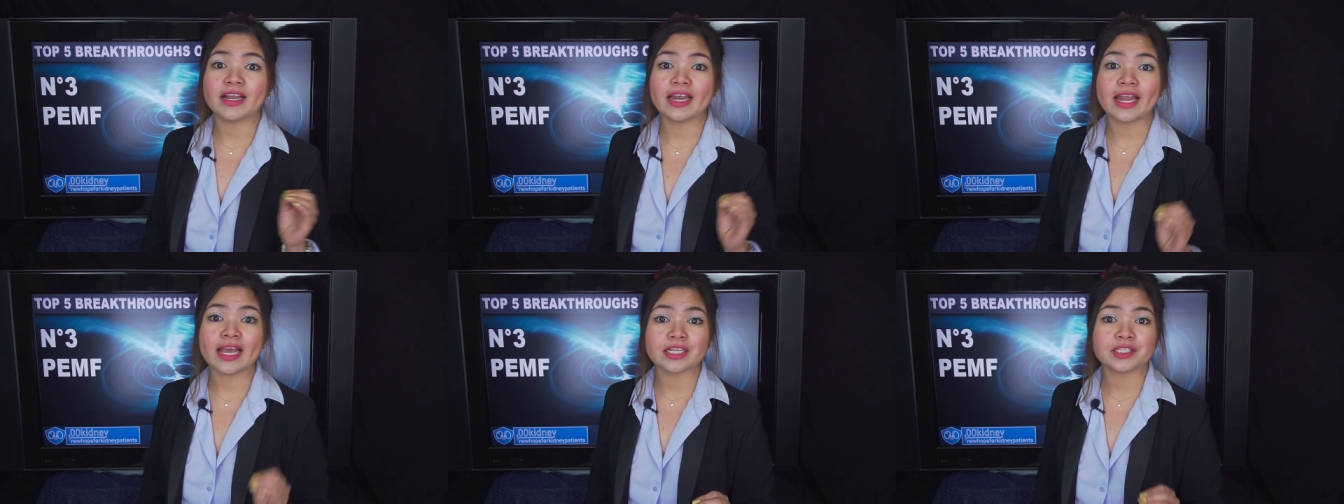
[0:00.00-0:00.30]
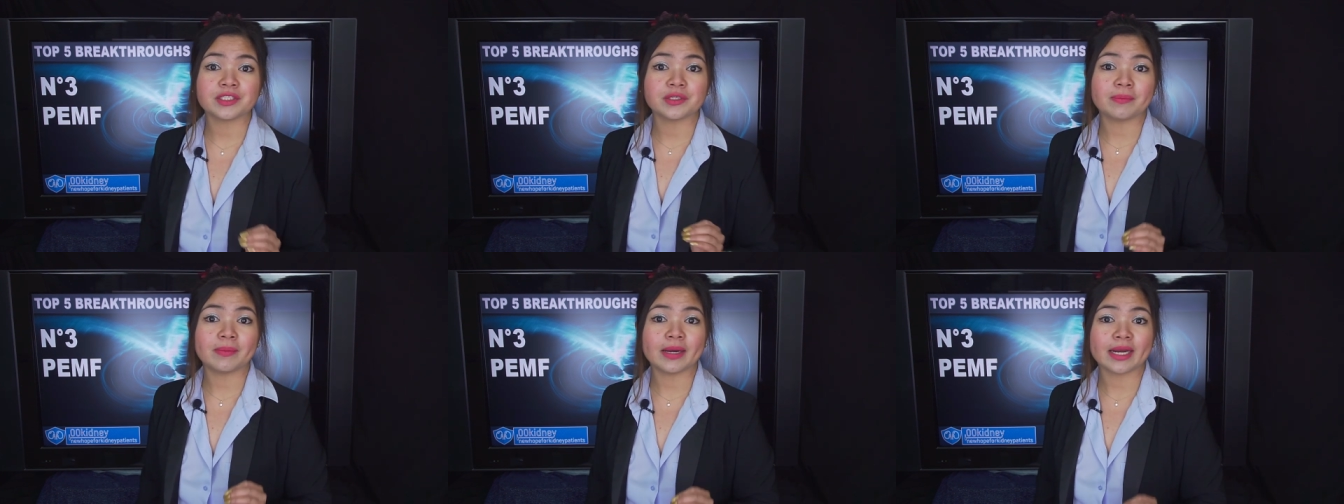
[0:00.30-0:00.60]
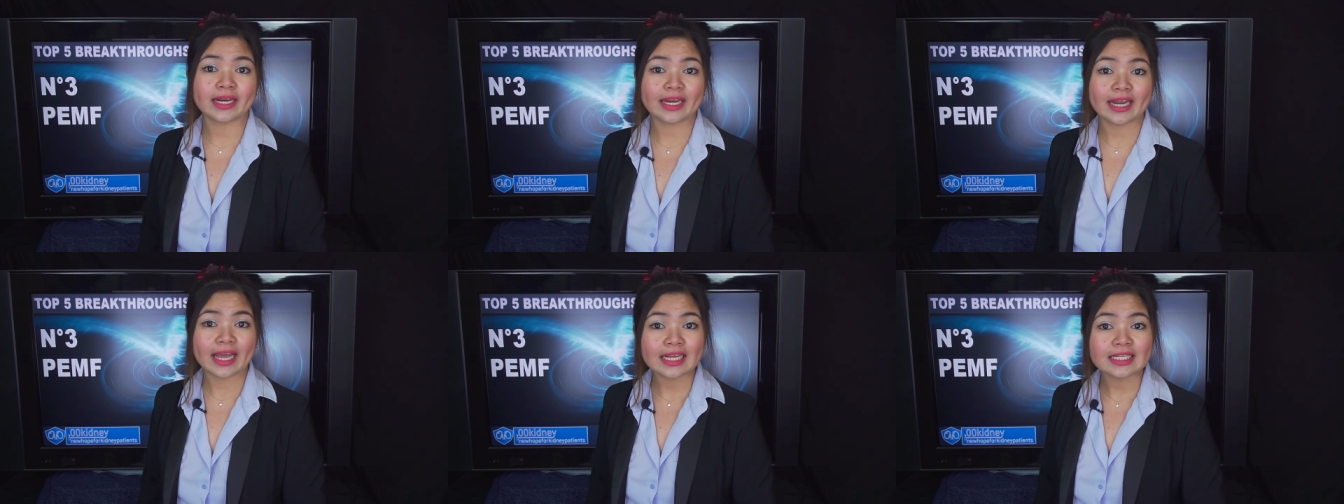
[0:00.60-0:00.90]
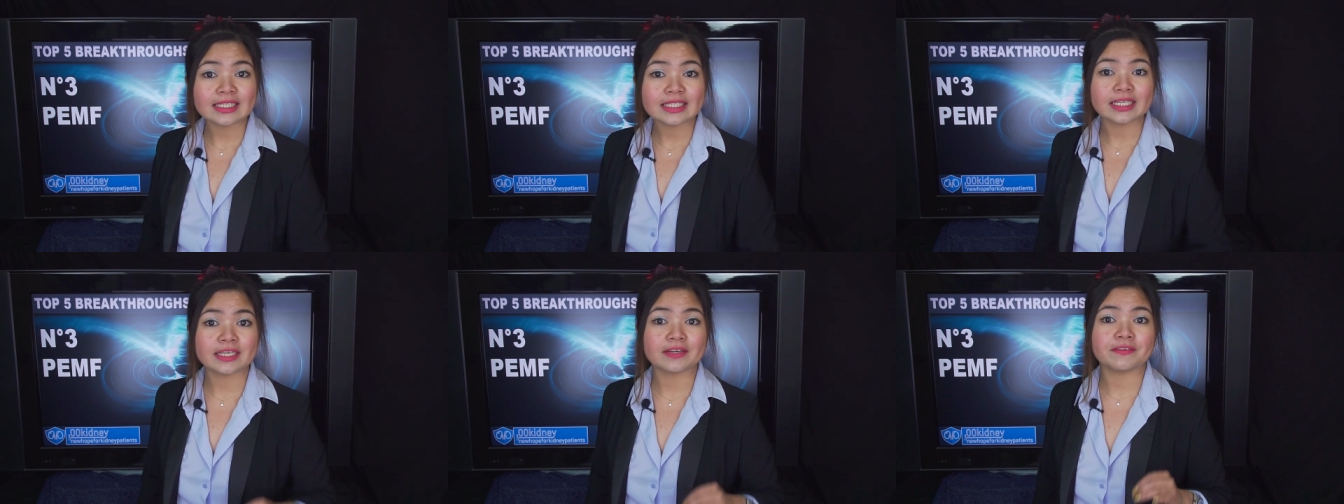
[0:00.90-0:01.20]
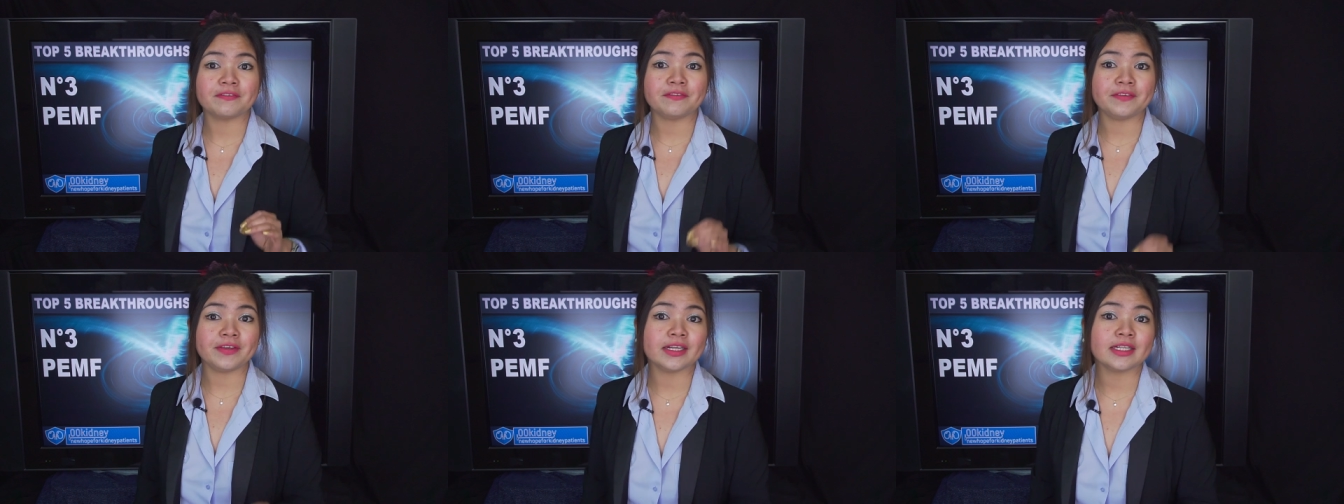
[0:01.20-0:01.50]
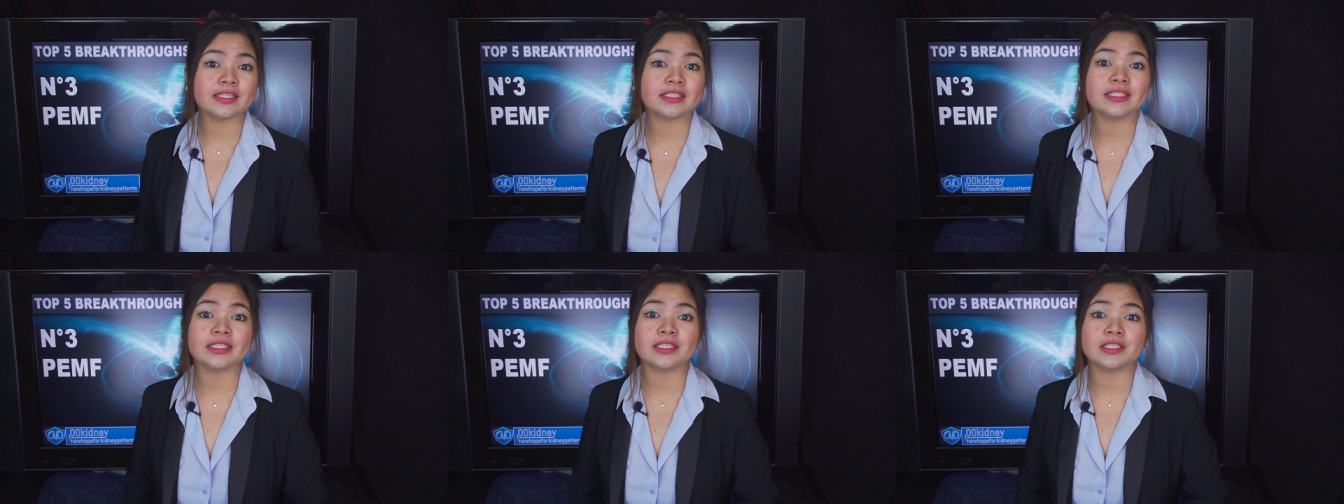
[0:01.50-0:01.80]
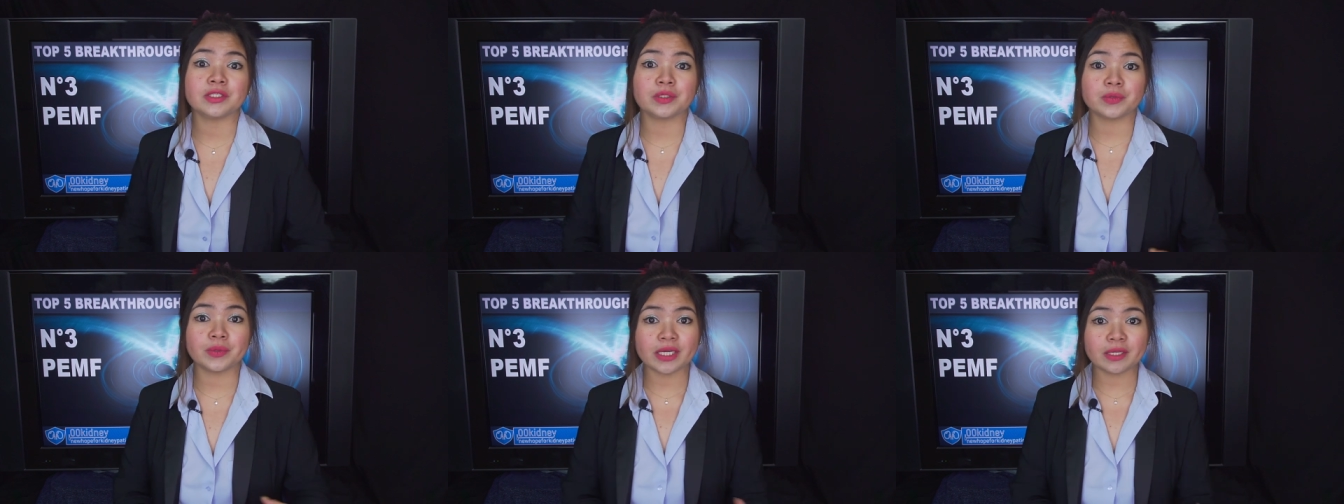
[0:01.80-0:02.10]
electromagnetic field
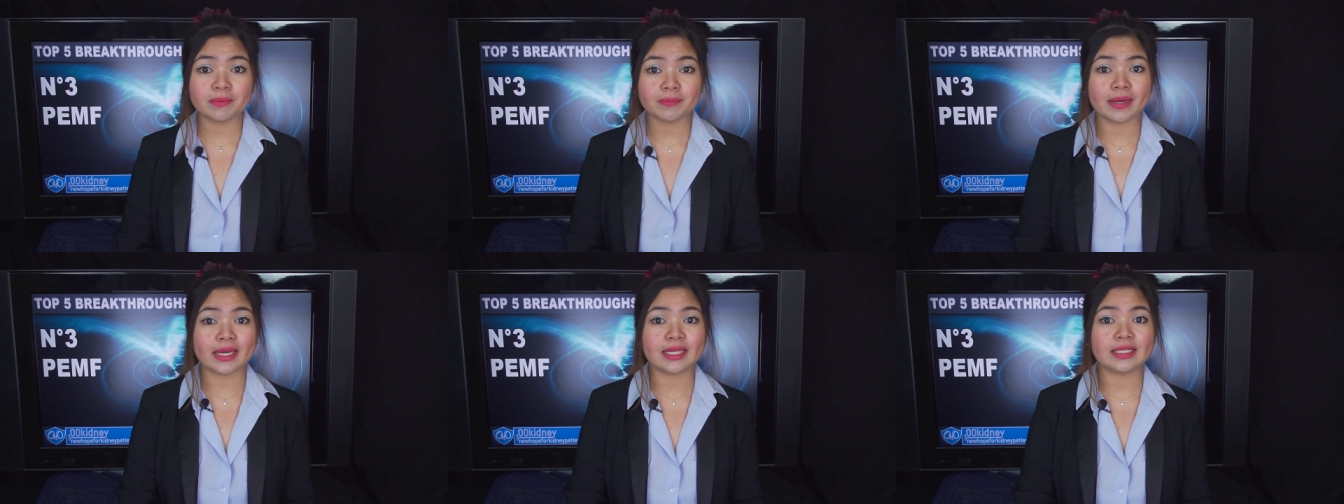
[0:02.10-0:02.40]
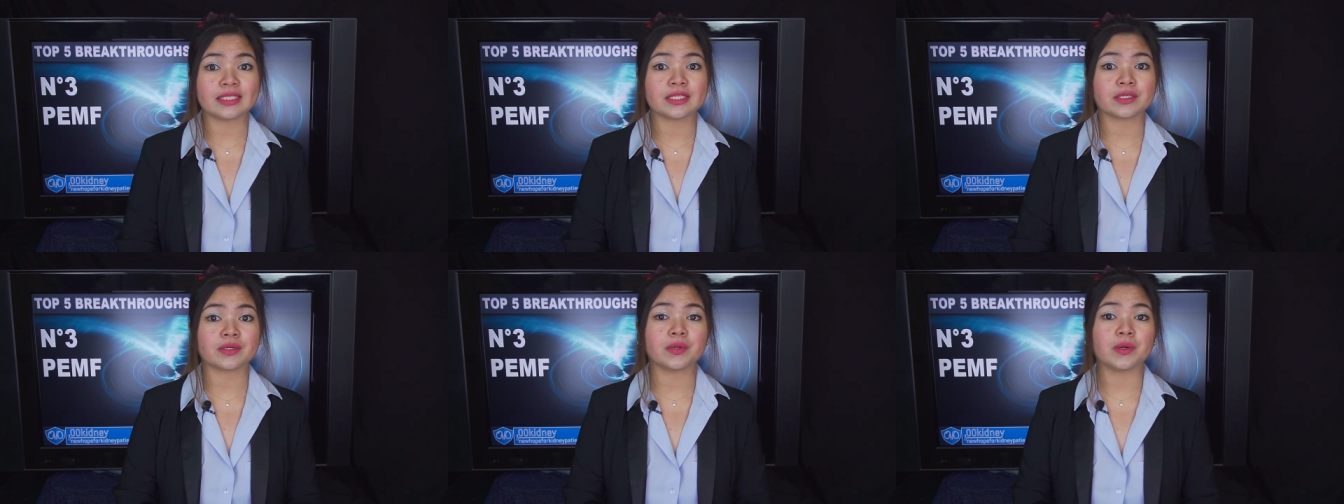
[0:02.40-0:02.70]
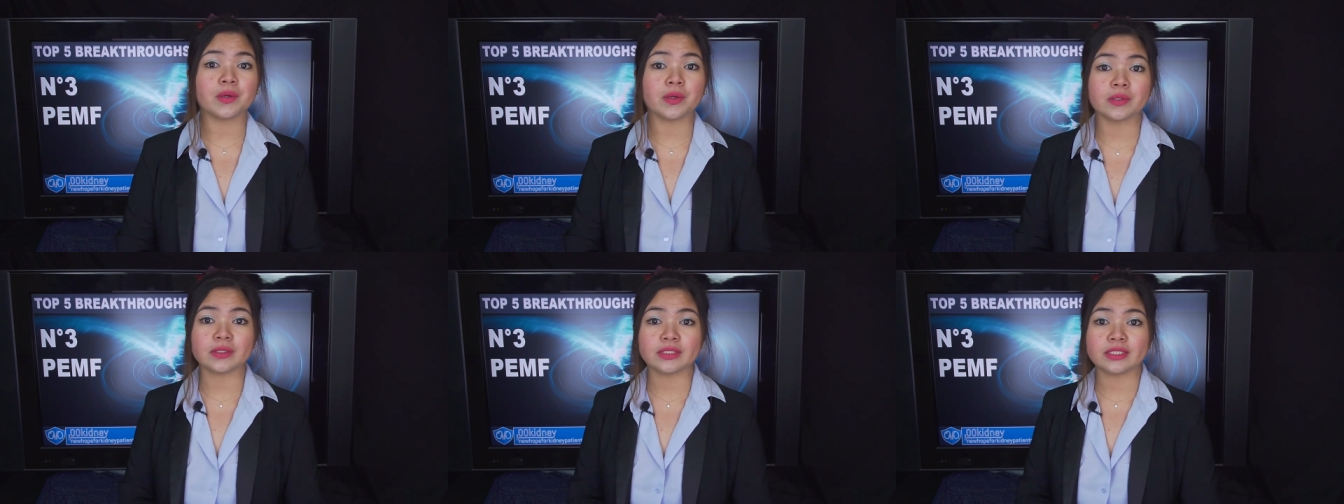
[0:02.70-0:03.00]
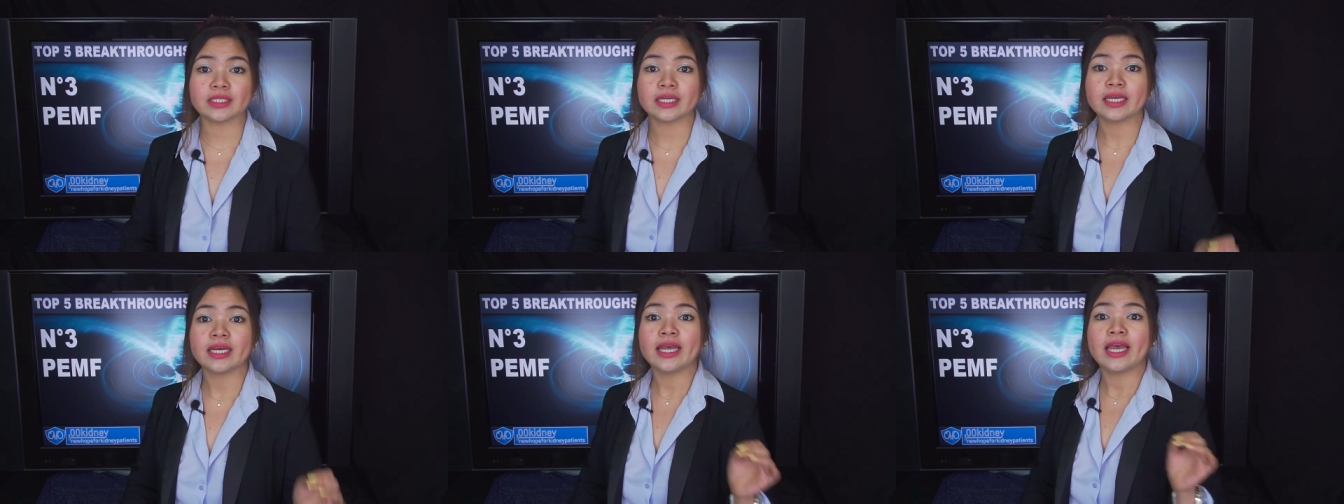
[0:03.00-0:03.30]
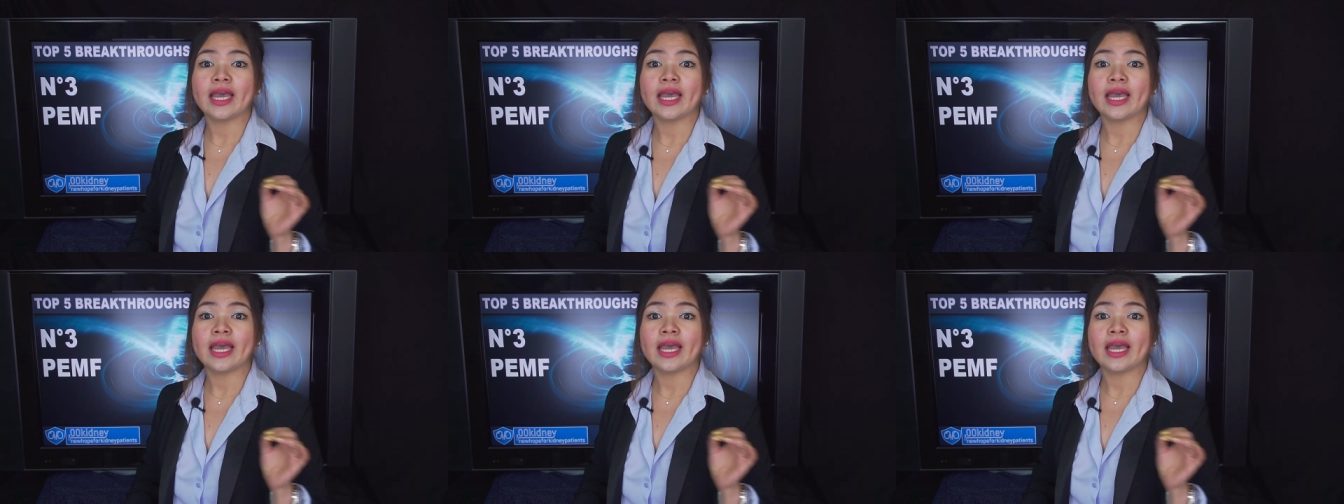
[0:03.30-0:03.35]
treatments called